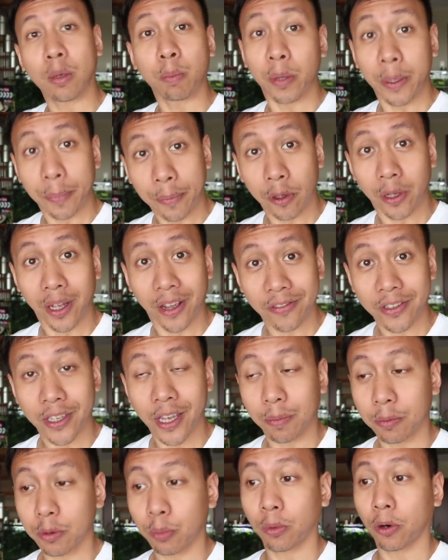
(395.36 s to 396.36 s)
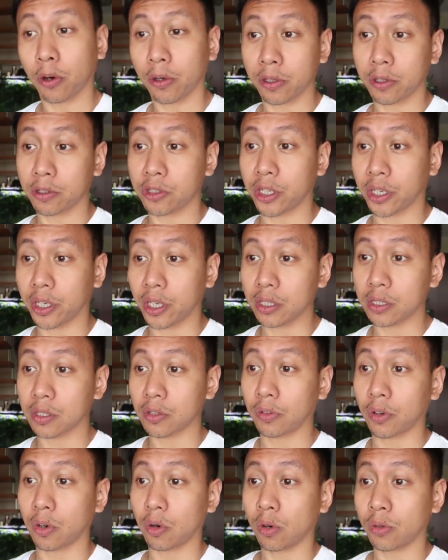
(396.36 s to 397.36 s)
Some people have kept broiler
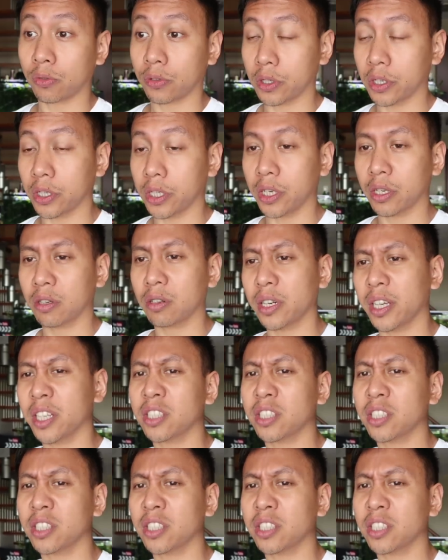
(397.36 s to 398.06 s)
chickens for over a year.